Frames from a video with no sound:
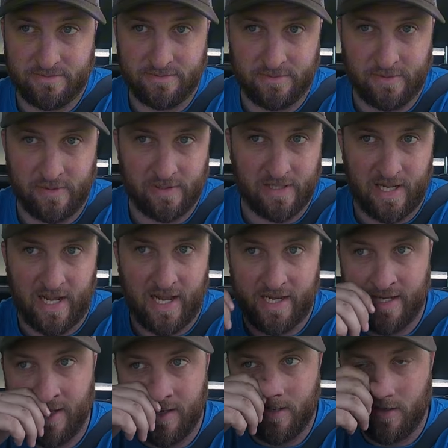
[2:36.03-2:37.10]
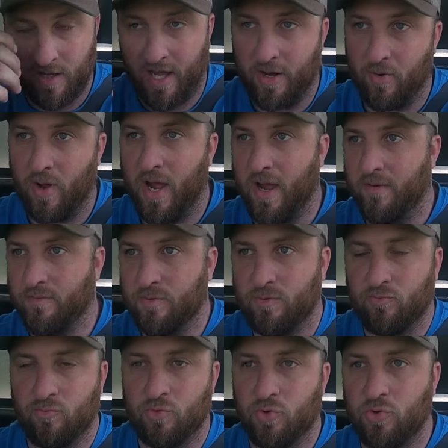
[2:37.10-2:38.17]
well, I don't have
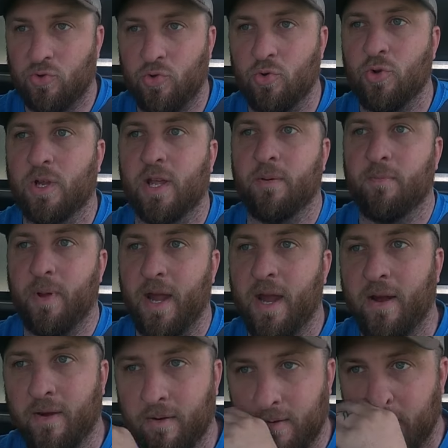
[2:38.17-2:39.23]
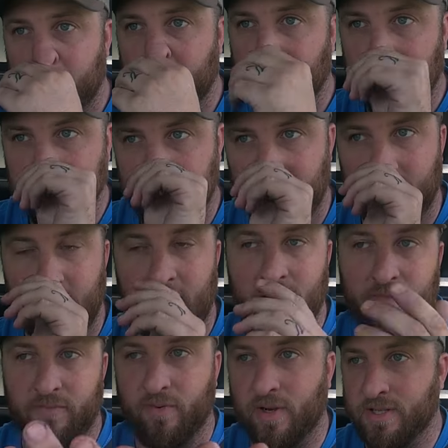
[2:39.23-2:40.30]
2 to compare. So I didn't
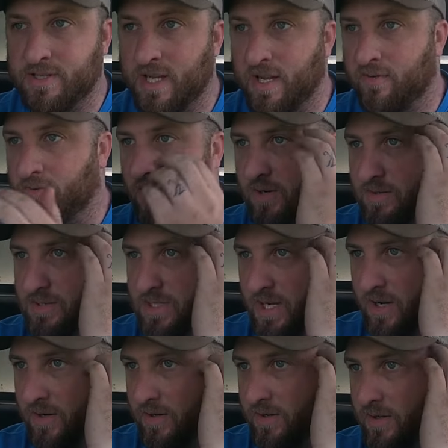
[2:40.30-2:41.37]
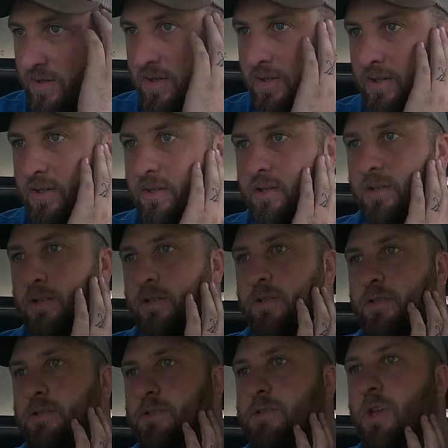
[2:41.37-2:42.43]
have fronts and rears there.
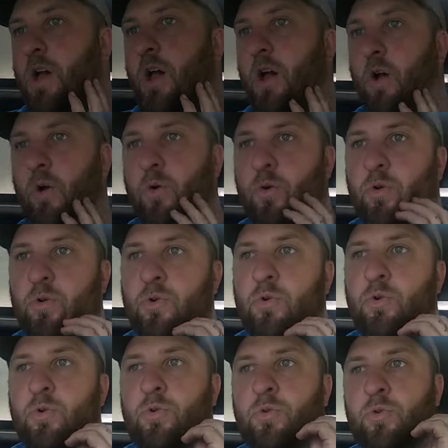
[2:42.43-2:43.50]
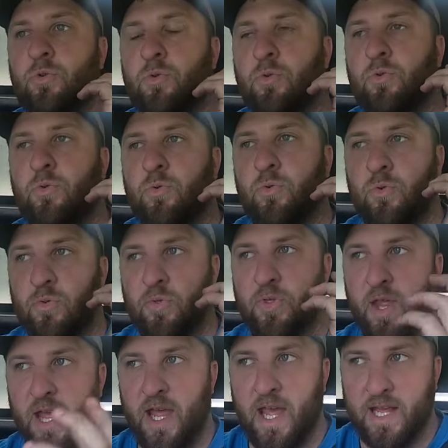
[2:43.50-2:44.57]
So
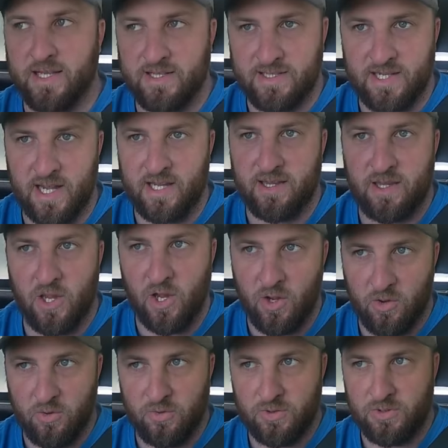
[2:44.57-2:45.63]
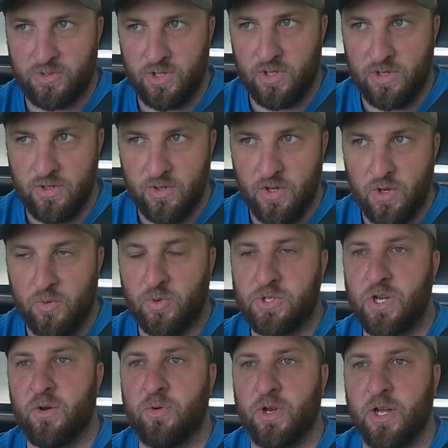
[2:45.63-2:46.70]
they had sent those,
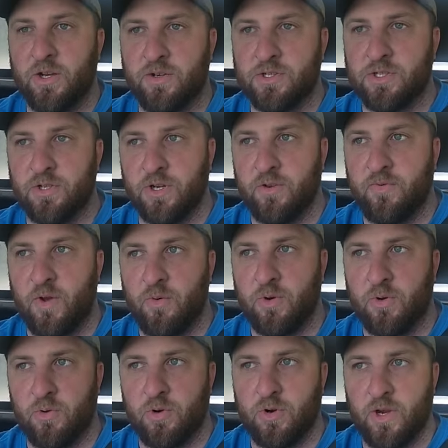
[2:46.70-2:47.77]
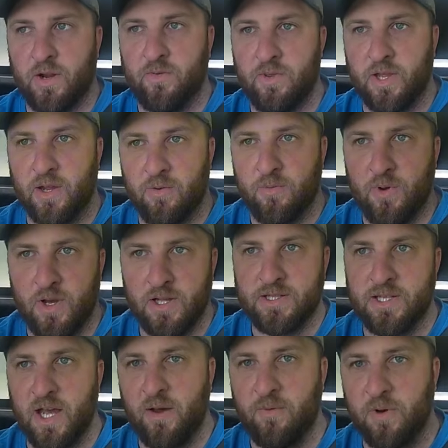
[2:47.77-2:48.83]
which I would have understood if I would have ordered everything at
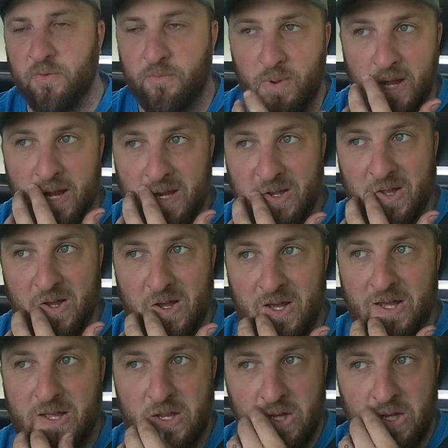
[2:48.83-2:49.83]
once. I would have made the